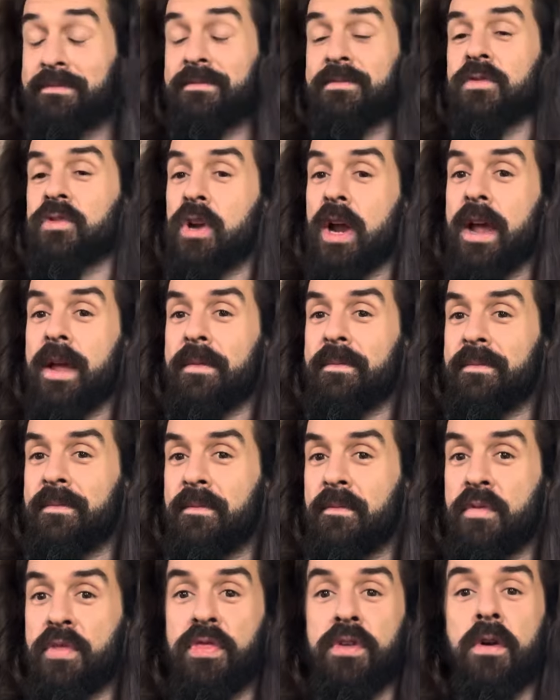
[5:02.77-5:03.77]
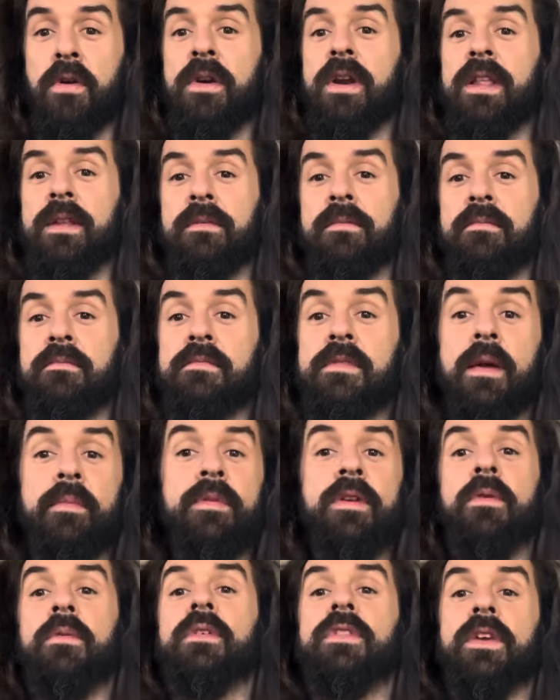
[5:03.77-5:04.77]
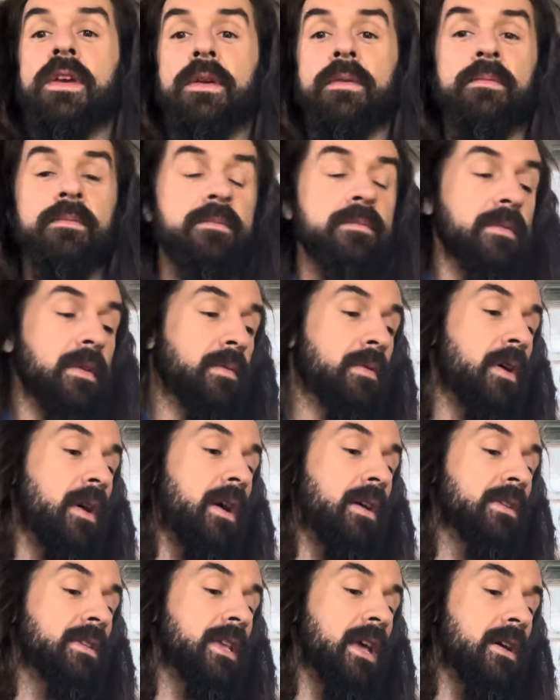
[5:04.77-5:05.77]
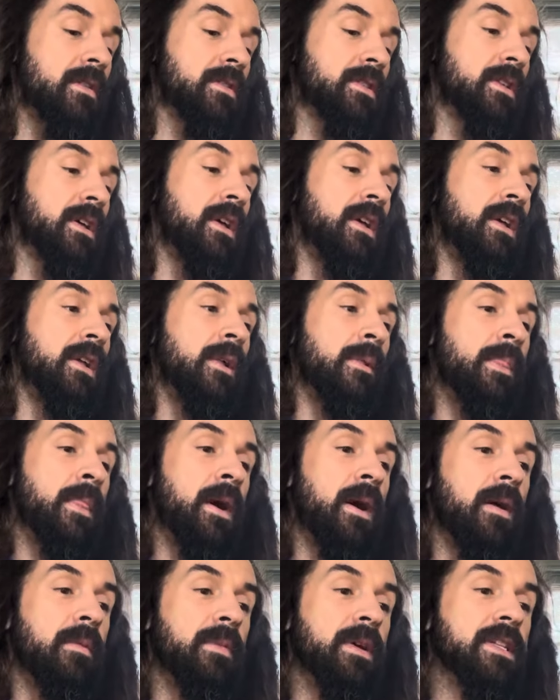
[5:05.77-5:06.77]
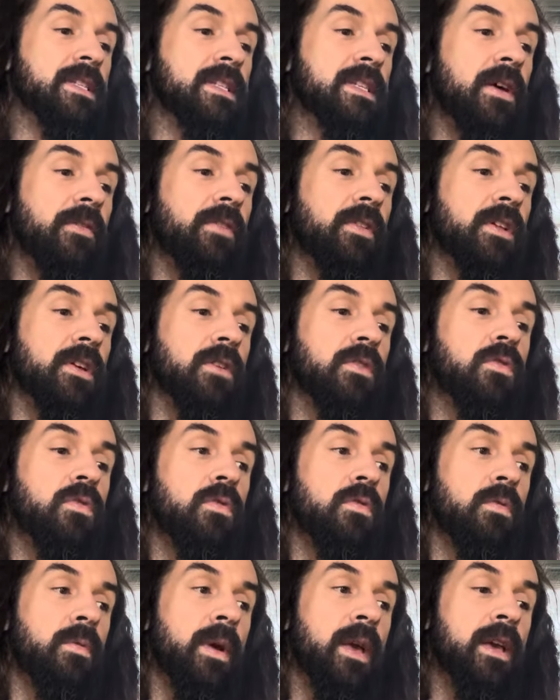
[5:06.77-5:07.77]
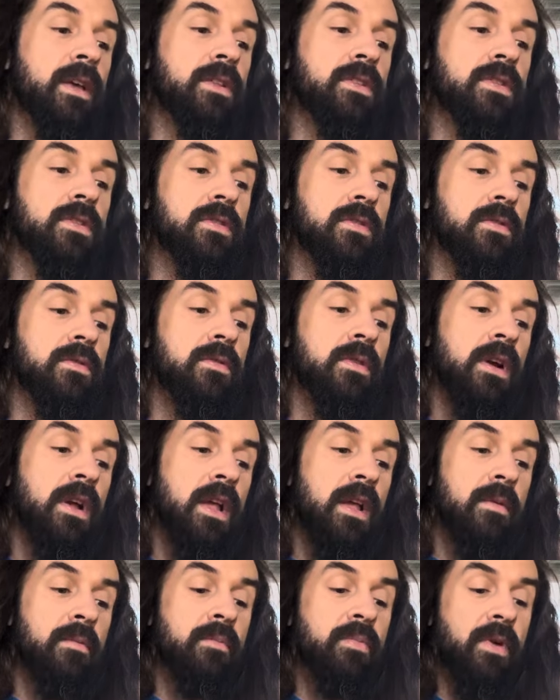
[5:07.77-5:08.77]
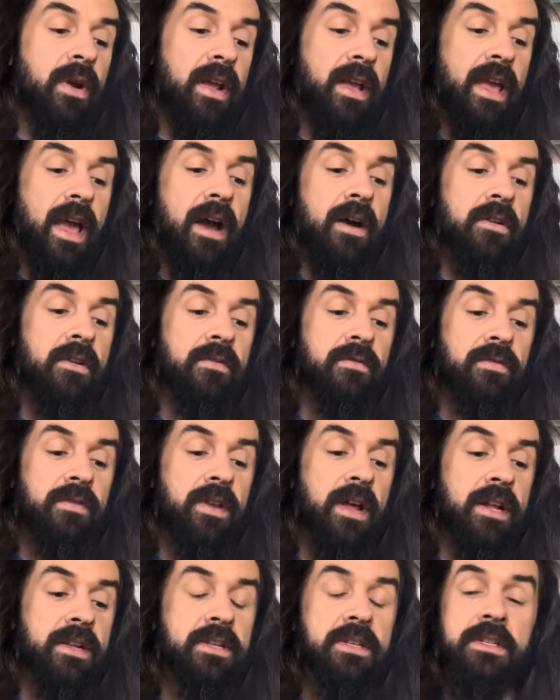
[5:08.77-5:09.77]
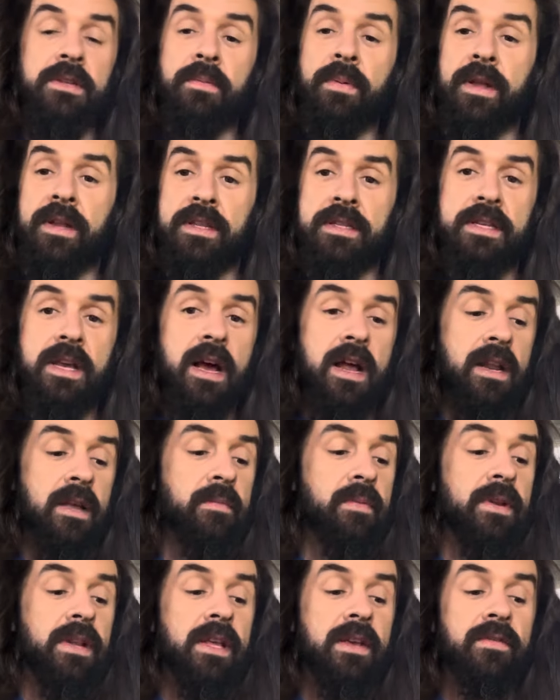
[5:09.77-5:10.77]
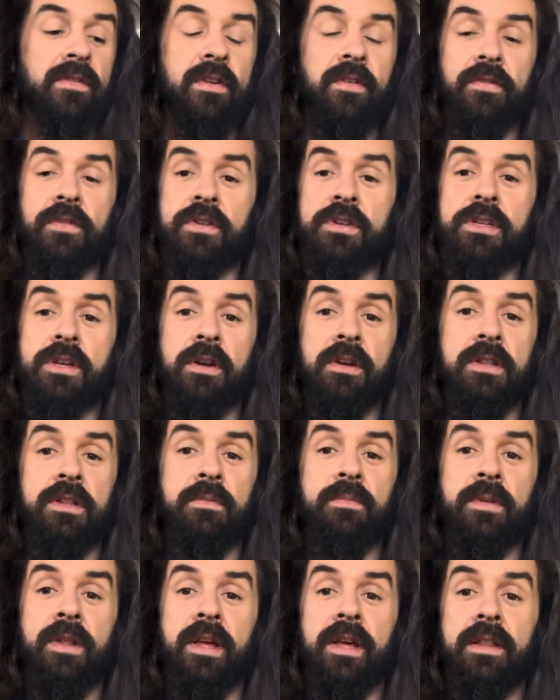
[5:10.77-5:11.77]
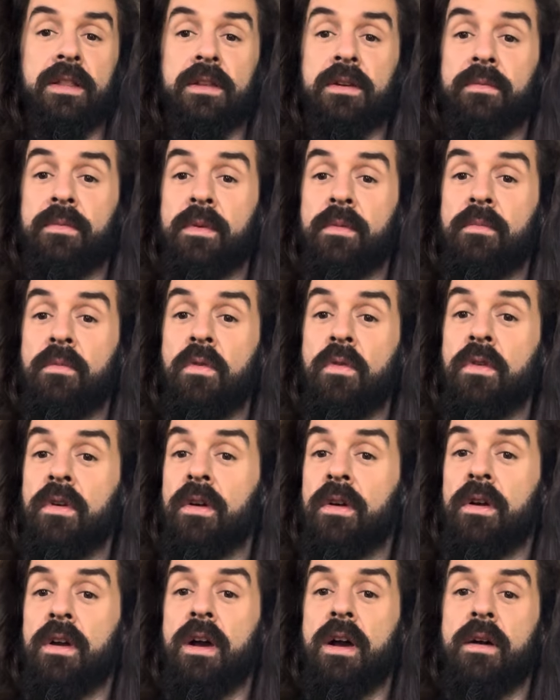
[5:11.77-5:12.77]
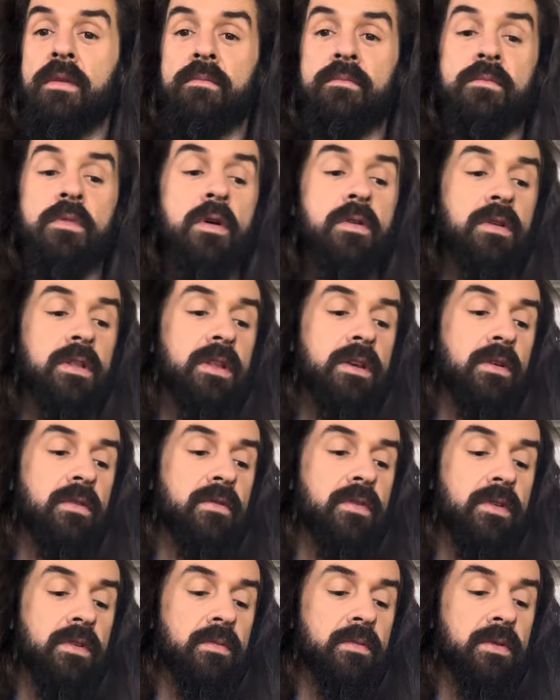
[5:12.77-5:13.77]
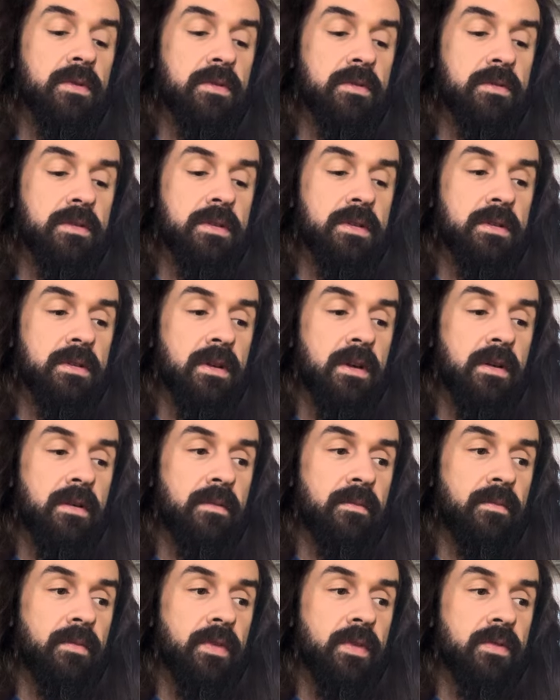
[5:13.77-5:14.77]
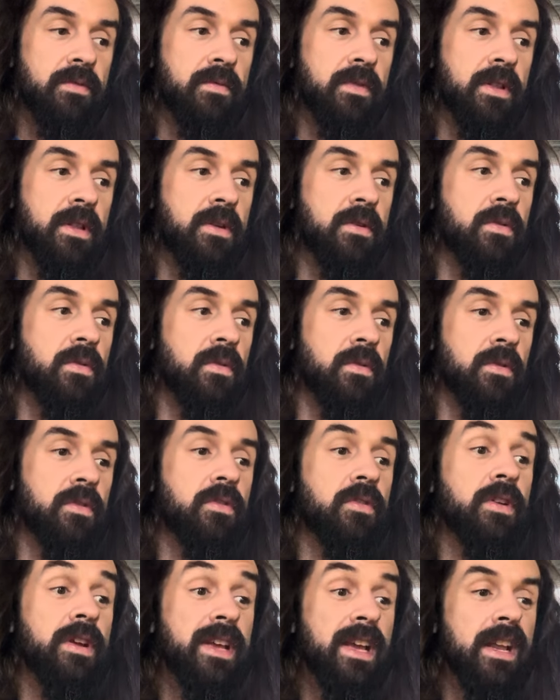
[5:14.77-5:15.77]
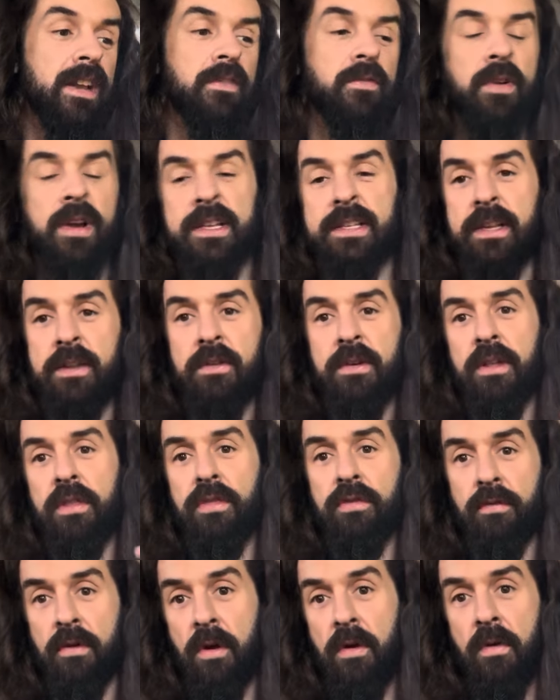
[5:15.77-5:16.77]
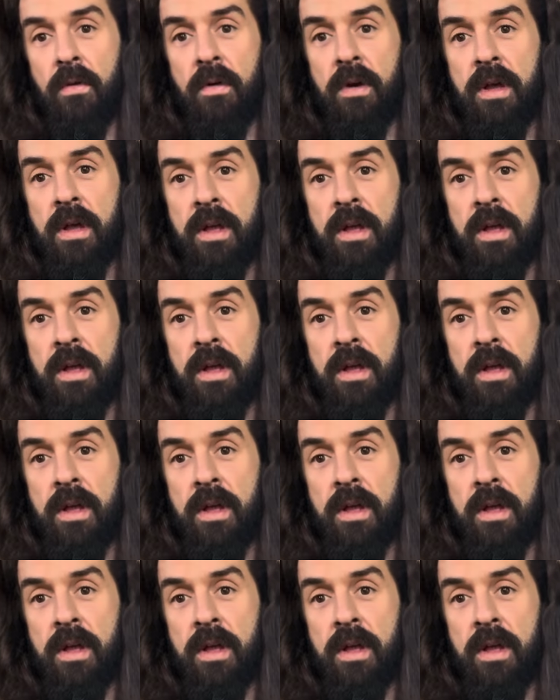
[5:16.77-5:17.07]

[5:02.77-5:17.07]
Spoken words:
try it, throw it in. Let me know what you think. Let me know how it sounds. It's definitely a cool way to break out of not just the pentatonic, but even if you're starting to play a little bit more modally over your blues, they're really cool, creative ways that you can throw